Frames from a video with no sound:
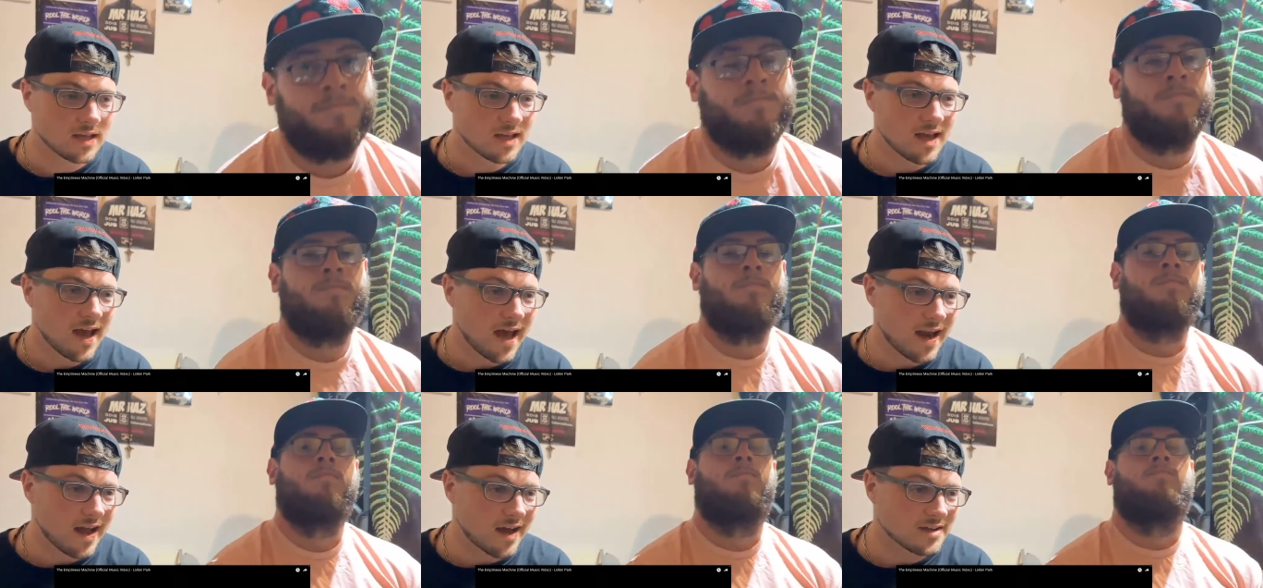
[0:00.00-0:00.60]
Speaker 1: And
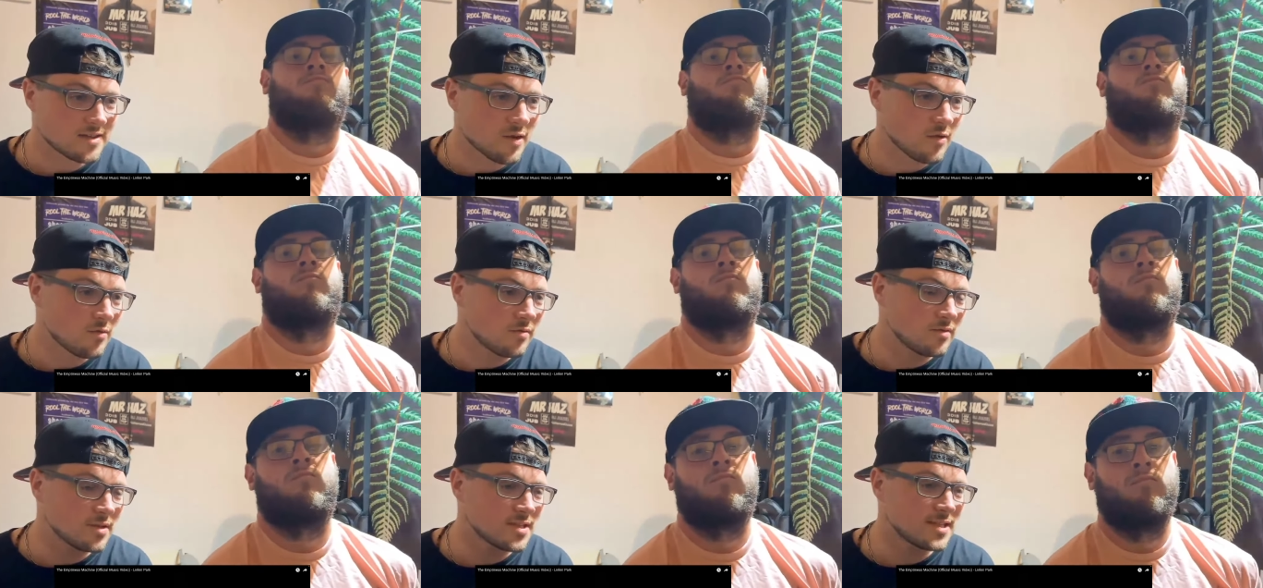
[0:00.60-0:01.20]
I
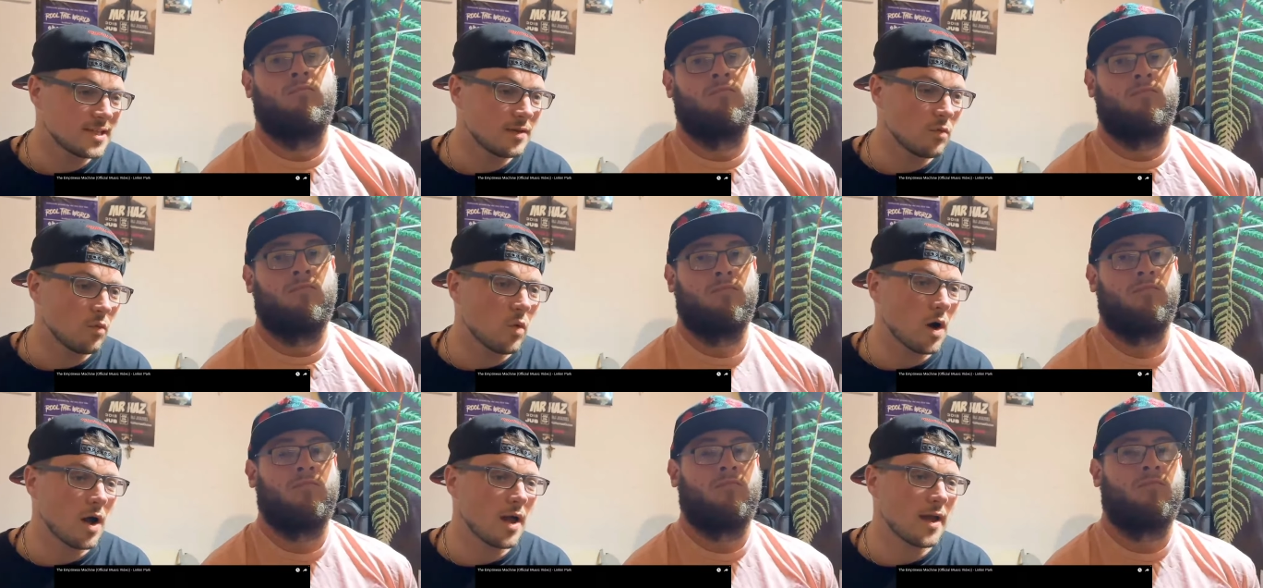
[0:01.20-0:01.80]
don't see
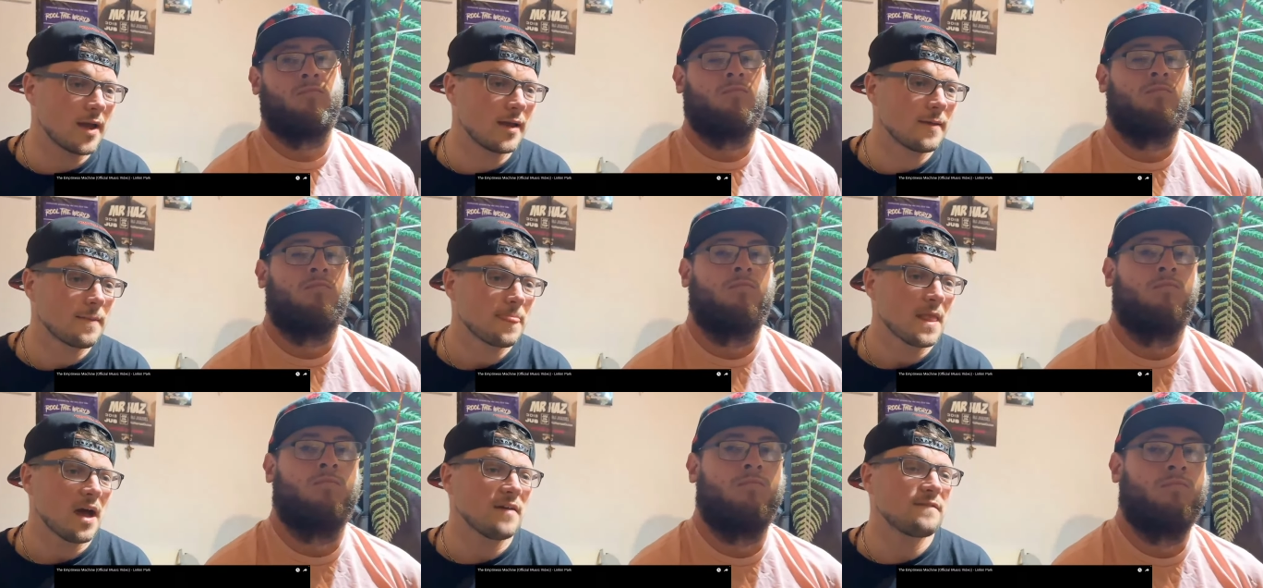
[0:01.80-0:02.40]
why.
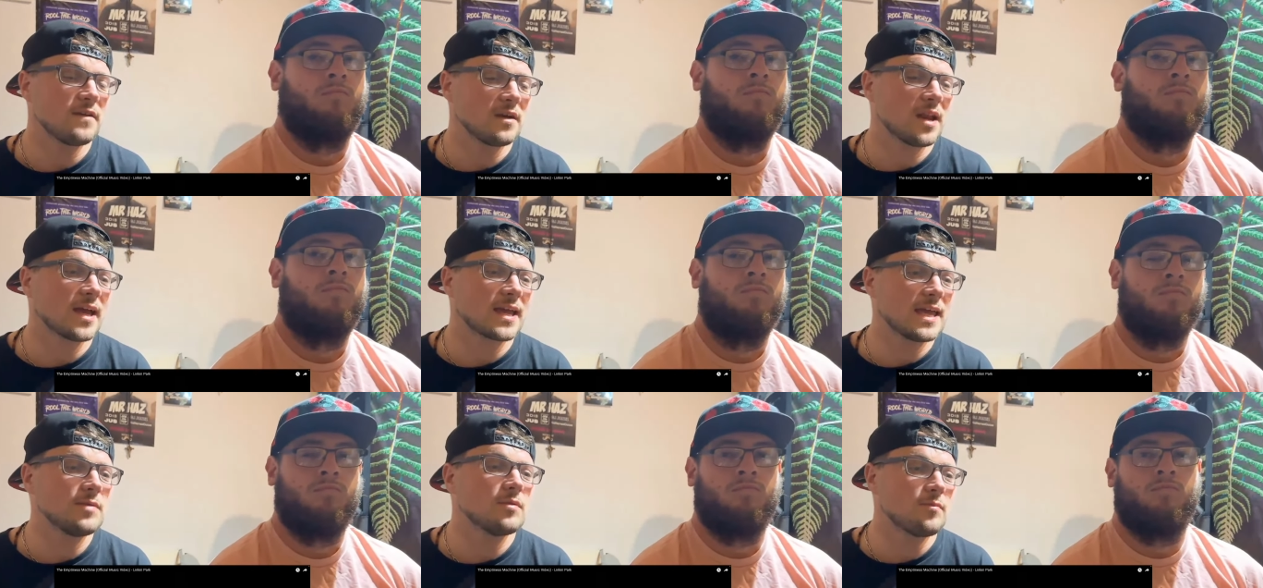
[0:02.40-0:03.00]
I feel like he
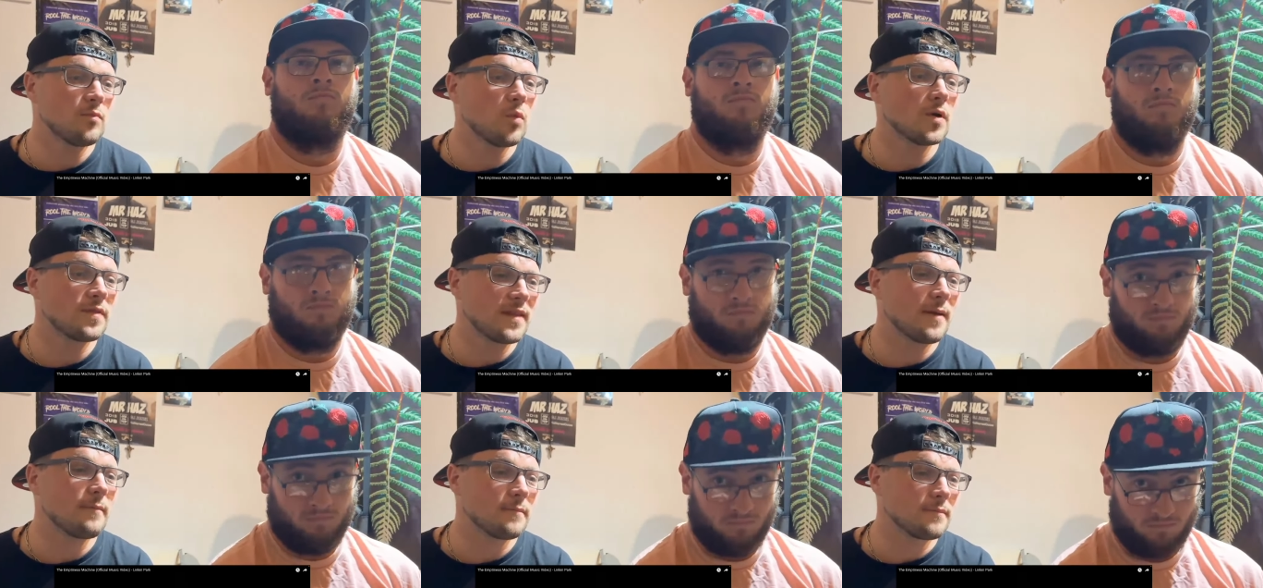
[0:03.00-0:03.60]
would want
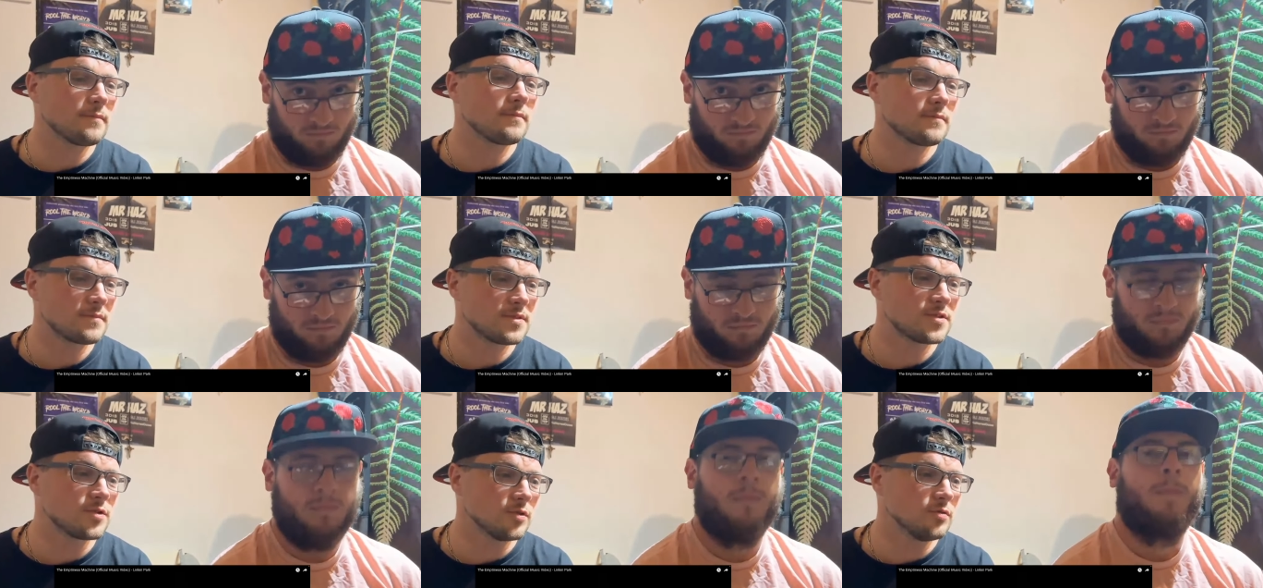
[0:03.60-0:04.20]
them
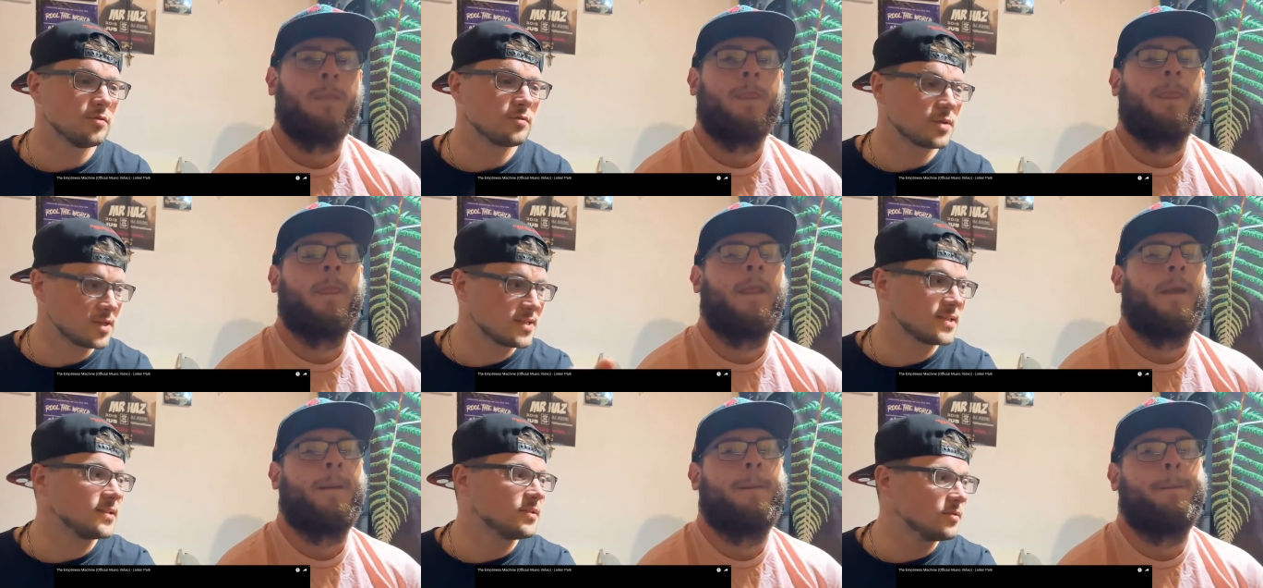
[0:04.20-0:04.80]
to
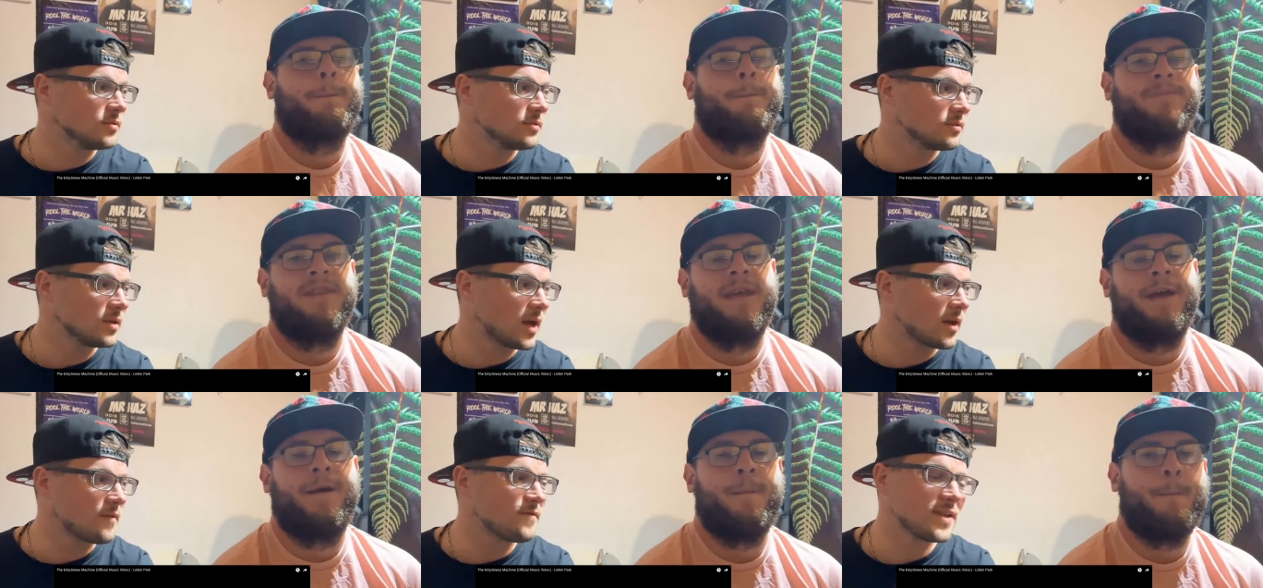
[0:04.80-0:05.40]
continue. Yeah. I
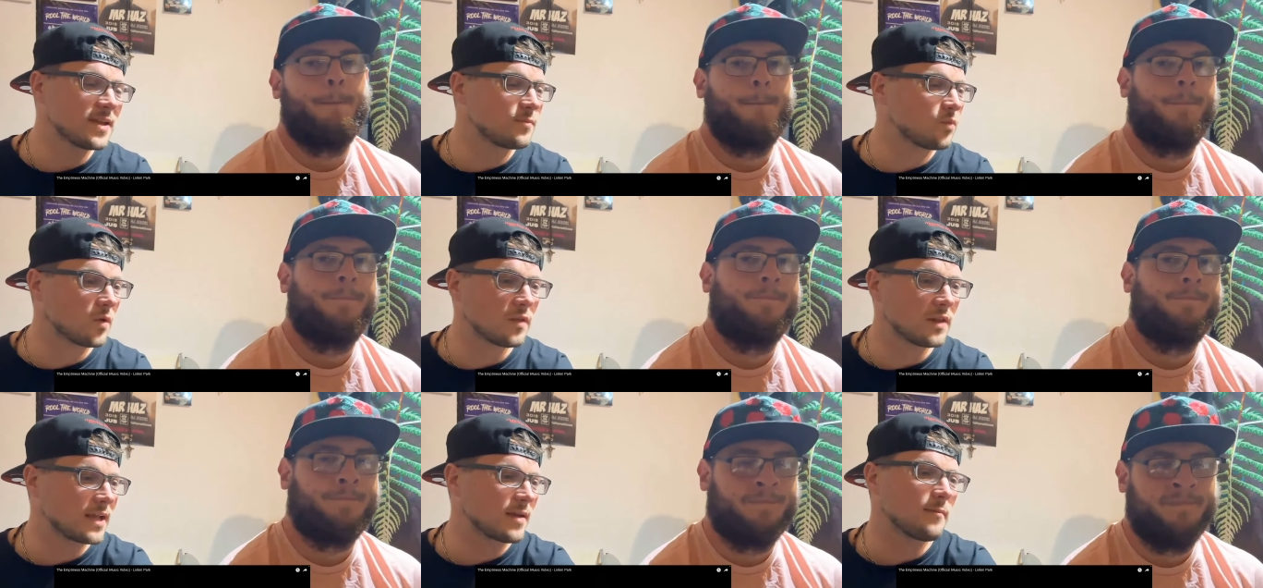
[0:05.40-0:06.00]
don't think he'd want
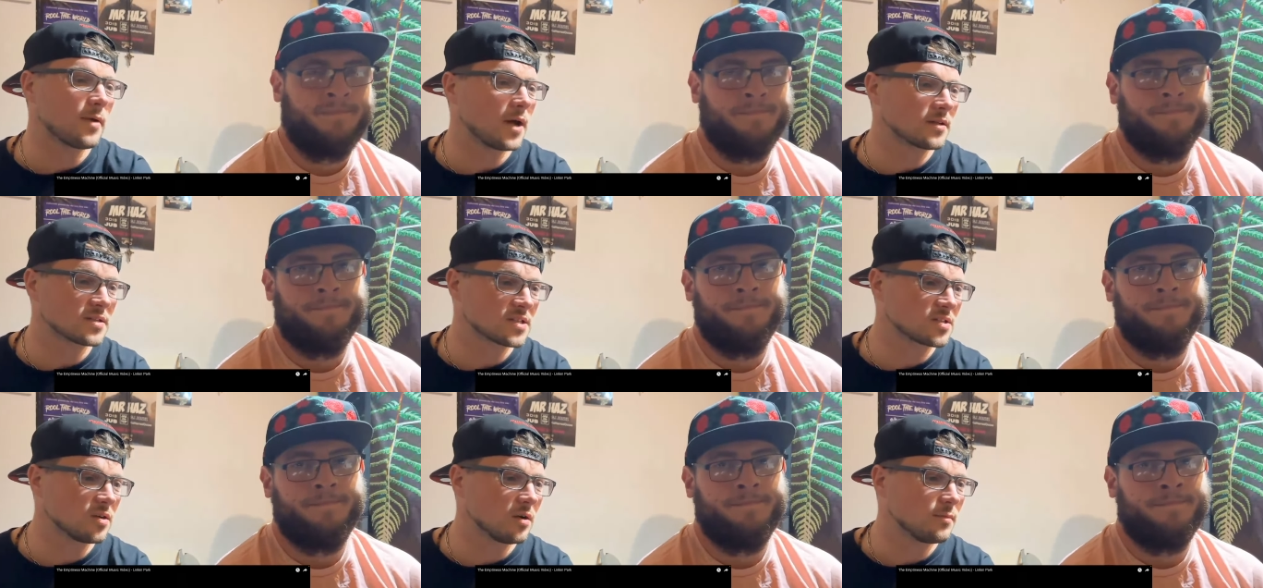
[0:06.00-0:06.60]
Linkin Park to
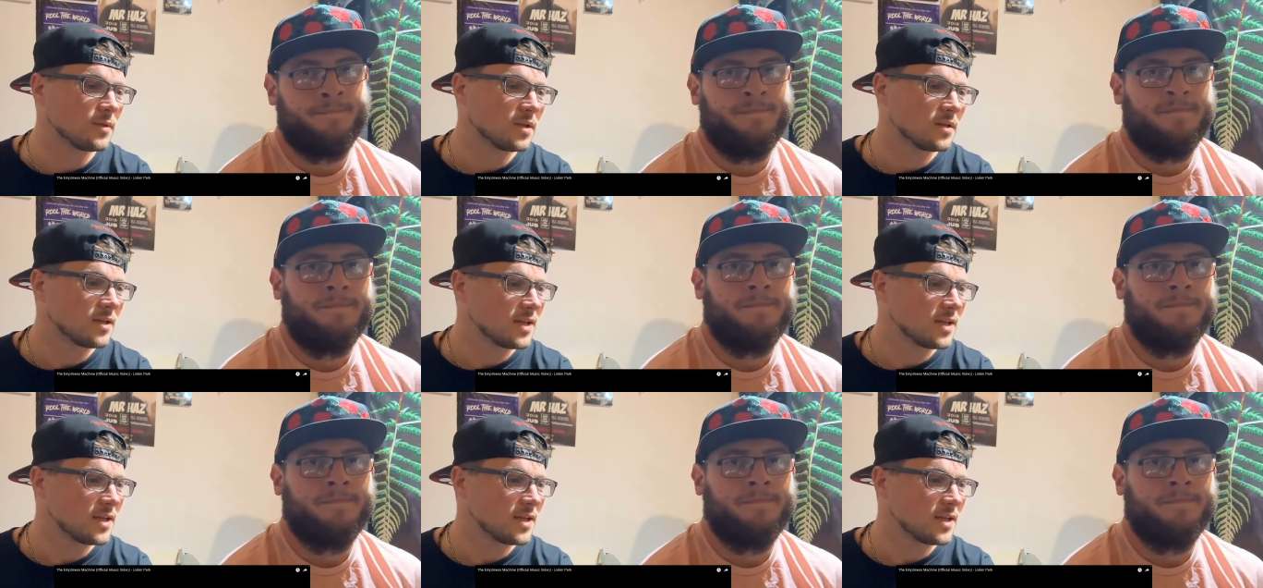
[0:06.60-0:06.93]
stop. He